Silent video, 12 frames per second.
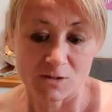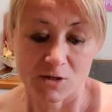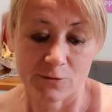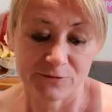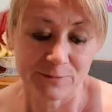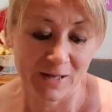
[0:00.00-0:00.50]

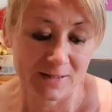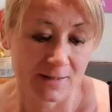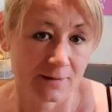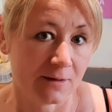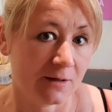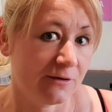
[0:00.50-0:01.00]
So we've made
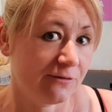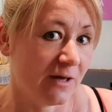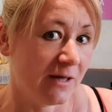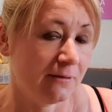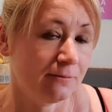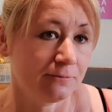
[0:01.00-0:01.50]
it kind of
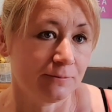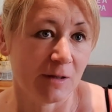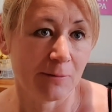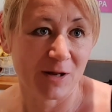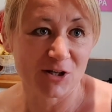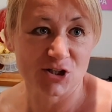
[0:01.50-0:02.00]
a
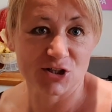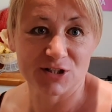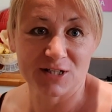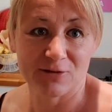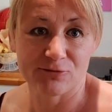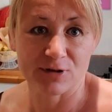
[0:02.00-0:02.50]

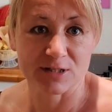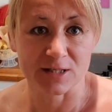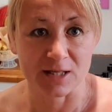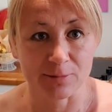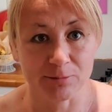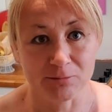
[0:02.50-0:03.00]
imaginative, risky,